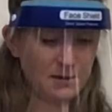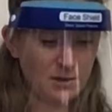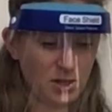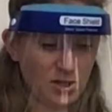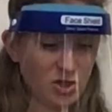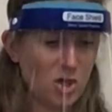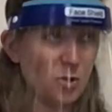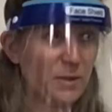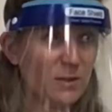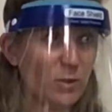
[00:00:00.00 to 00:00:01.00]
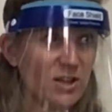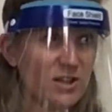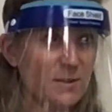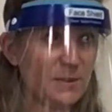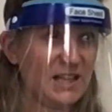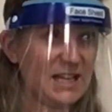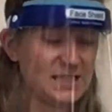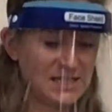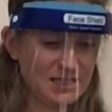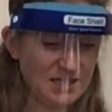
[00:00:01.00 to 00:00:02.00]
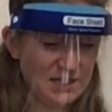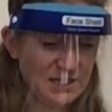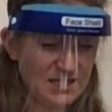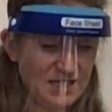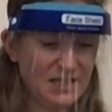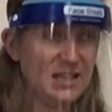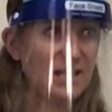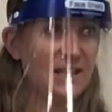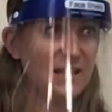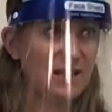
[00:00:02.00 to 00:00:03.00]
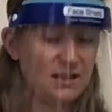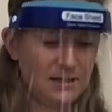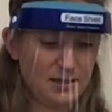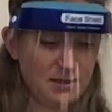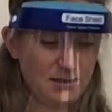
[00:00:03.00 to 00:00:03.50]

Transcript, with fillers: Not go, but where did the plant? Where did the,